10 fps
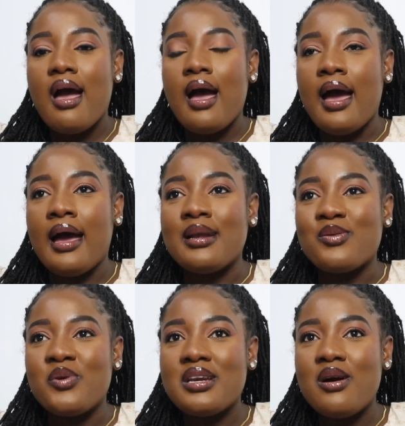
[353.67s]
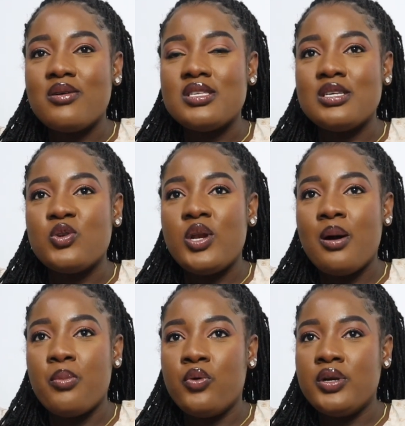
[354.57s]
And when I was in
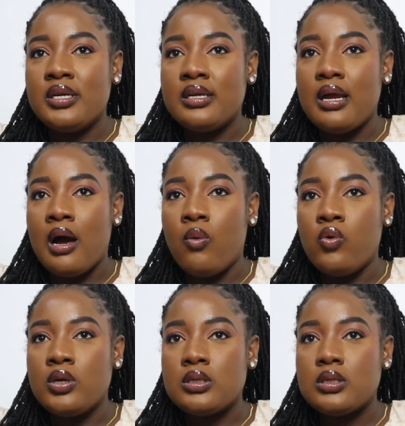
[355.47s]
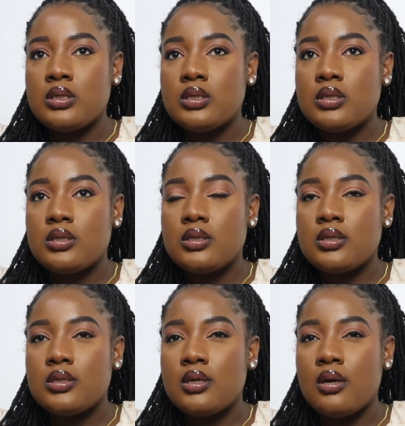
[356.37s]
Ula boarding, I
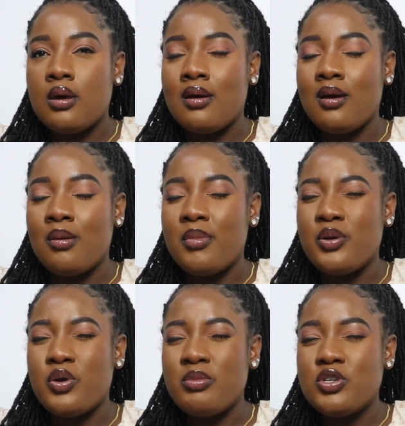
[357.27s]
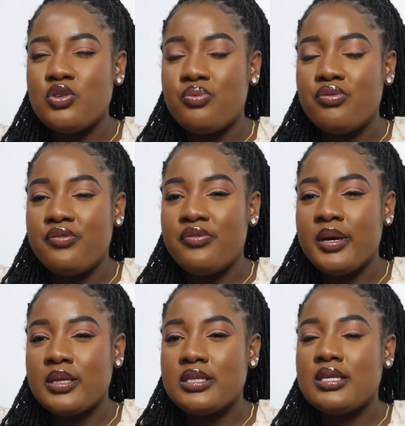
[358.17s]
was a dormitory
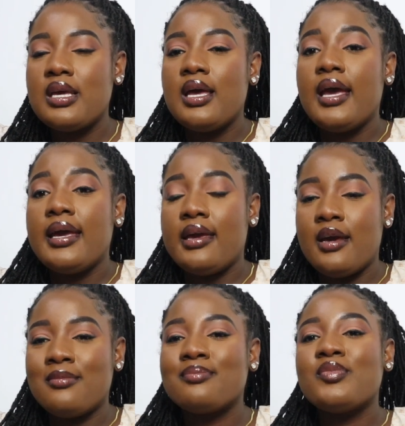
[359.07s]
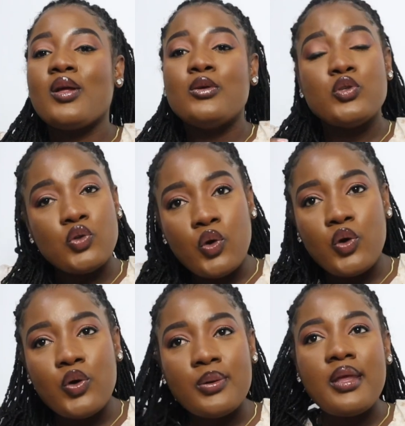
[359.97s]
prefect. Yeah, so
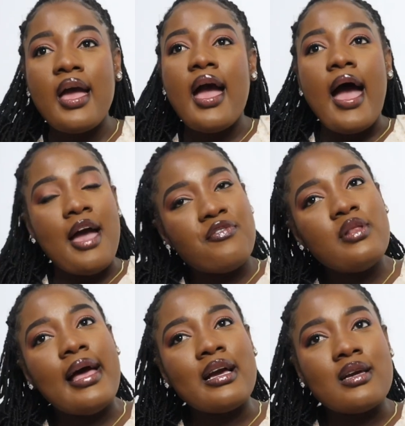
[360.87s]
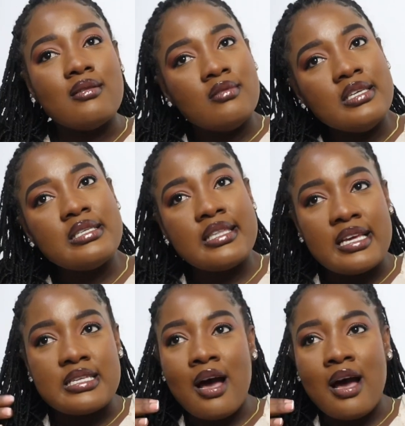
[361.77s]
I feel like these things